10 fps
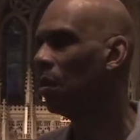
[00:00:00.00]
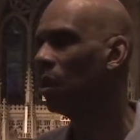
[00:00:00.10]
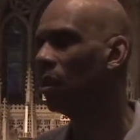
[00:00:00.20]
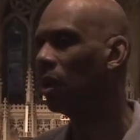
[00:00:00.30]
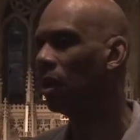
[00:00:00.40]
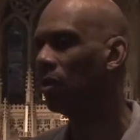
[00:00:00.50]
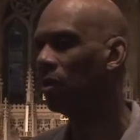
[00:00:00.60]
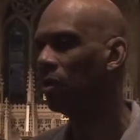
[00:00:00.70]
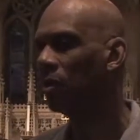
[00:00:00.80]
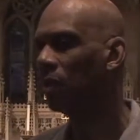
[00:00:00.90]
Well,
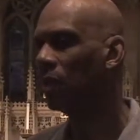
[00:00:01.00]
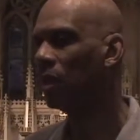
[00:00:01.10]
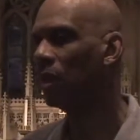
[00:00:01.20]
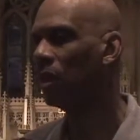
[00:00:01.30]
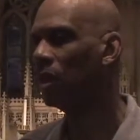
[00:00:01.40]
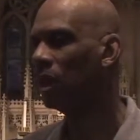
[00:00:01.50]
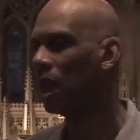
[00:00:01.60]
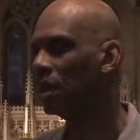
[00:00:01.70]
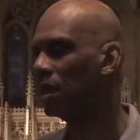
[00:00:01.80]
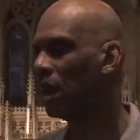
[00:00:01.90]
in order to
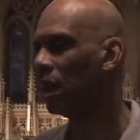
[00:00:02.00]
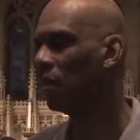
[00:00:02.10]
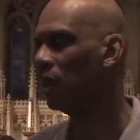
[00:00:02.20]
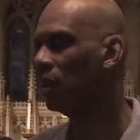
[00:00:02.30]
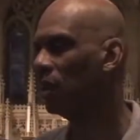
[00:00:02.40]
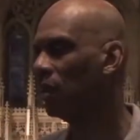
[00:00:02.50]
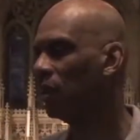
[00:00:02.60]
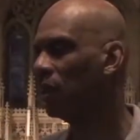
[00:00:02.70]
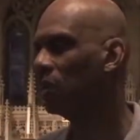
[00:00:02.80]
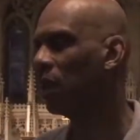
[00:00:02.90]
get this documentary done,
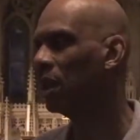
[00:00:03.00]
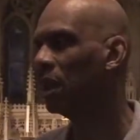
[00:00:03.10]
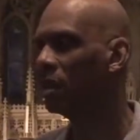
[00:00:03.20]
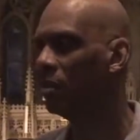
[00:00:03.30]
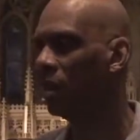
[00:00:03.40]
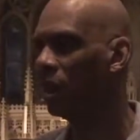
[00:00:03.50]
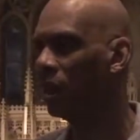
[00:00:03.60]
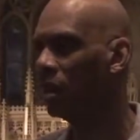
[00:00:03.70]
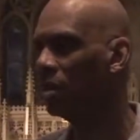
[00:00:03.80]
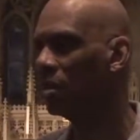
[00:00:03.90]
first we had to get the
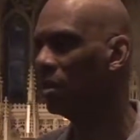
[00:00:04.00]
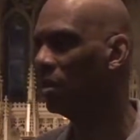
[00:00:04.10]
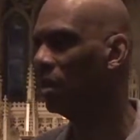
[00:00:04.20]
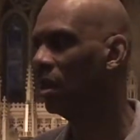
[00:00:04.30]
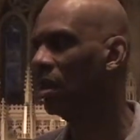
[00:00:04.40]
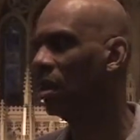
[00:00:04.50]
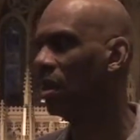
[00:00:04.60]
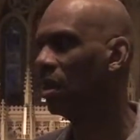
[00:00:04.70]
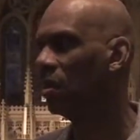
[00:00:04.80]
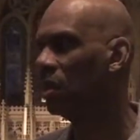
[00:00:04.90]
money. So
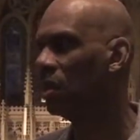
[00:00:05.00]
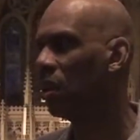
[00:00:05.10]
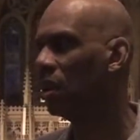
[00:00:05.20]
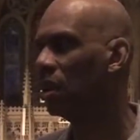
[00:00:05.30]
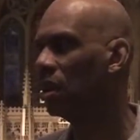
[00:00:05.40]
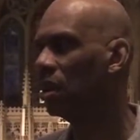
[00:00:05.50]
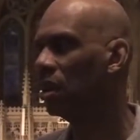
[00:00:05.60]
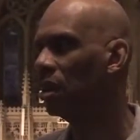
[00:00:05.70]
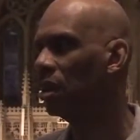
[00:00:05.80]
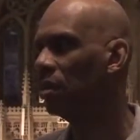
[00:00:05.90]
we started
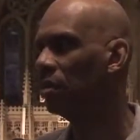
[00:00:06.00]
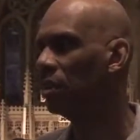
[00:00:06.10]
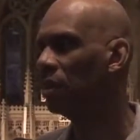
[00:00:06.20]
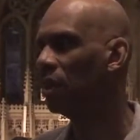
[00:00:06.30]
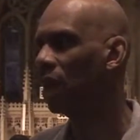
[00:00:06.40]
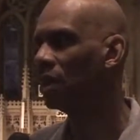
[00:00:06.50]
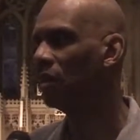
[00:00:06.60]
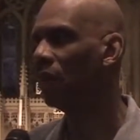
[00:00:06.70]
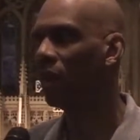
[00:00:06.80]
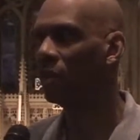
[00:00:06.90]
in
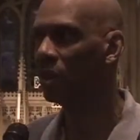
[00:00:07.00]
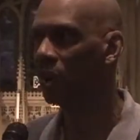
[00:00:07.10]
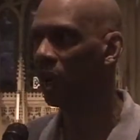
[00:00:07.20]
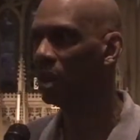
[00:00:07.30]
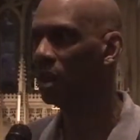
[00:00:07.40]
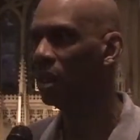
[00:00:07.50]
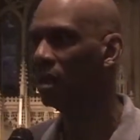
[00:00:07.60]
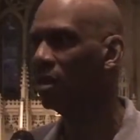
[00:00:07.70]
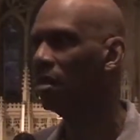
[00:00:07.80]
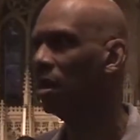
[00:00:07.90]
2005 with the
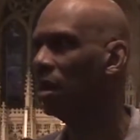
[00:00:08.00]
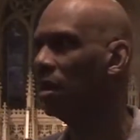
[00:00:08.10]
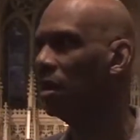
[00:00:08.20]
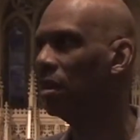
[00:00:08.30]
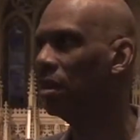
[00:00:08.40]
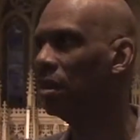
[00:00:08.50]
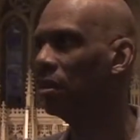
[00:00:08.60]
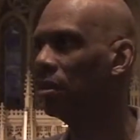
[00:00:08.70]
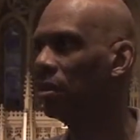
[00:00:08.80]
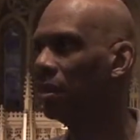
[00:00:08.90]
idea, and
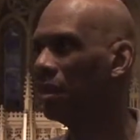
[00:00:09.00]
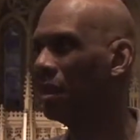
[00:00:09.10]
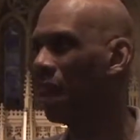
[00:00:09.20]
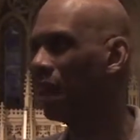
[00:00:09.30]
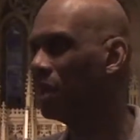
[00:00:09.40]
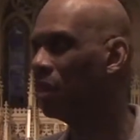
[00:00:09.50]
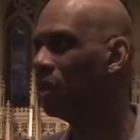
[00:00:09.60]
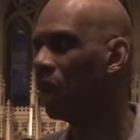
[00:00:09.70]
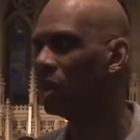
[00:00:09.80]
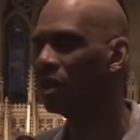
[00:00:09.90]
I guess
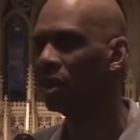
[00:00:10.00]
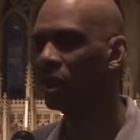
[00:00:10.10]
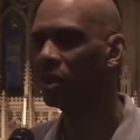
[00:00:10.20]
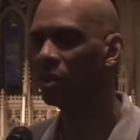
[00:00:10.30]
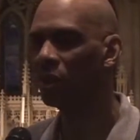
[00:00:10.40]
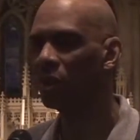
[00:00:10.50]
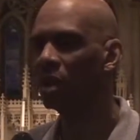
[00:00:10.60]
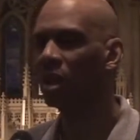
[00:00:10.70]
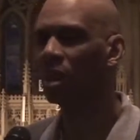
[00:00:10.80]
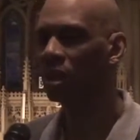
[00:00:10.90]
2006 we
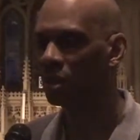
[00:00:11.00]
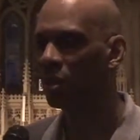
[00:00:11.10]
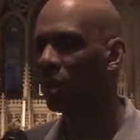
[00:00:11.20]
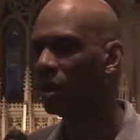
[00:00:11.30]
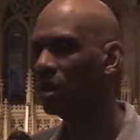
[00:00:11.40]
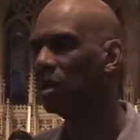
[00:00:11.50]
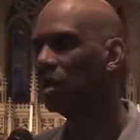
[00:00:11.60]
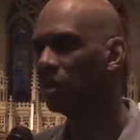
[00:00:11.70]
started